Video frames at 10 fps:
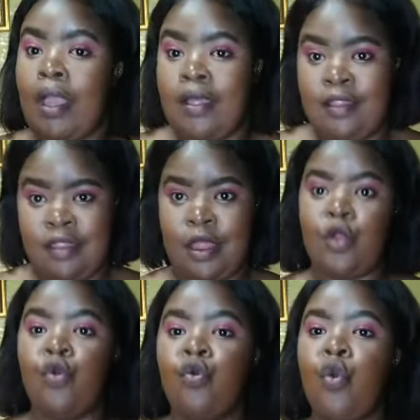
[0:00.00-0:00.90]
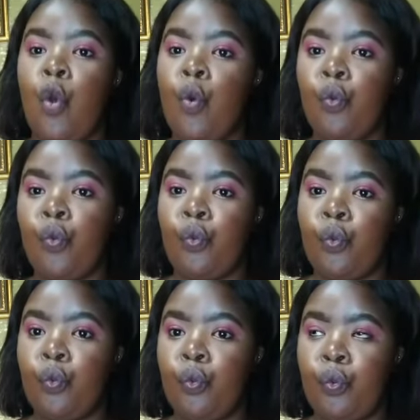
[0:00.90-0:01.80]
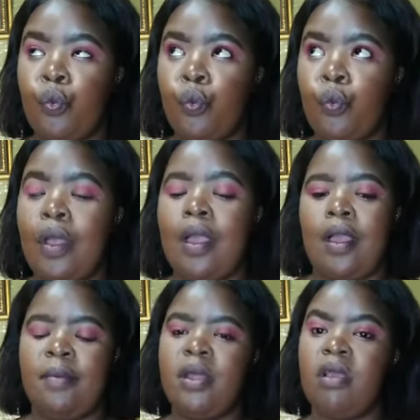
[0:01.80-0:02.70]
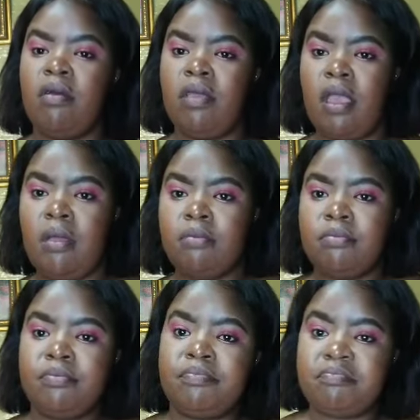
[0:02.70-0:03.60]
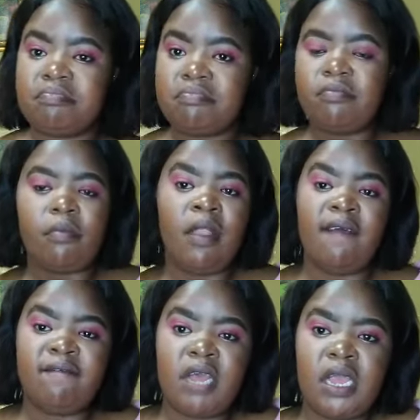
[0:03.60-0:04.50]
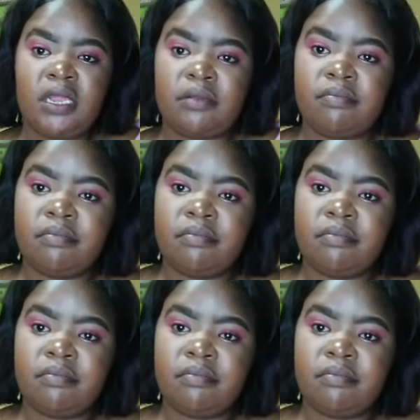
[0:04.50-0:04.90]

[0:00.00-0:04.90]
They don't know. I'm like, okay, fine.